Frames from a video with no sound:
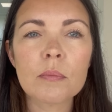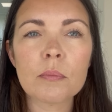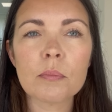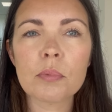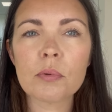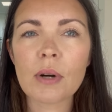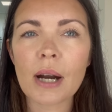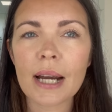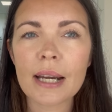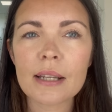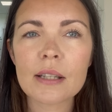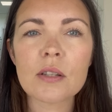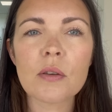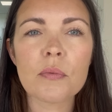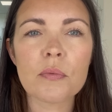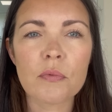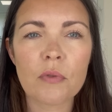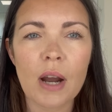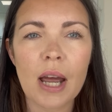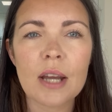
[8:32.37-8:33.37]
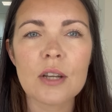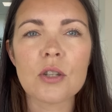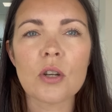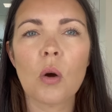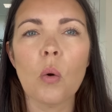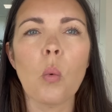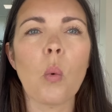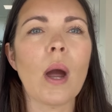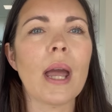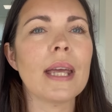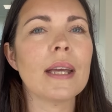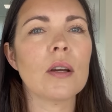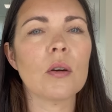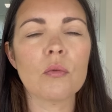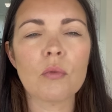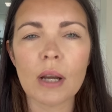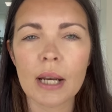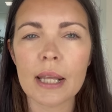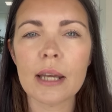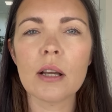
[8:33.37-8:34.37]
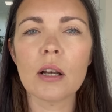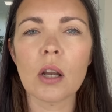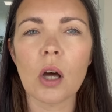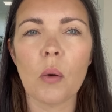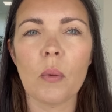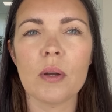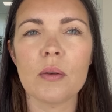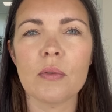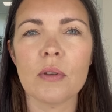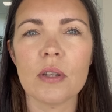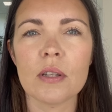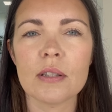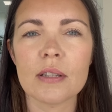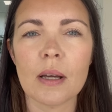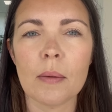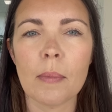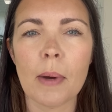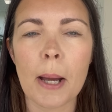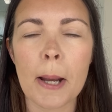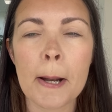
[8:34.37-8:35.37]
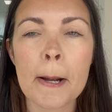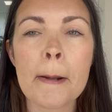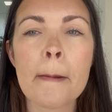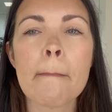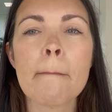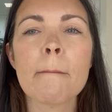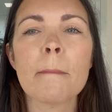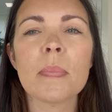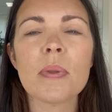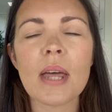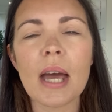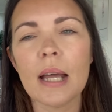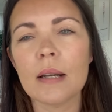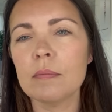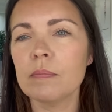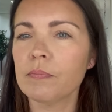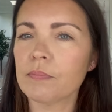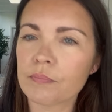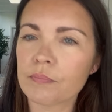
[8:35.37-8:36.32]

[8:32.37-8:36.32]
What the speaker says: bright, fresh, awake, really glowy for the summer. Then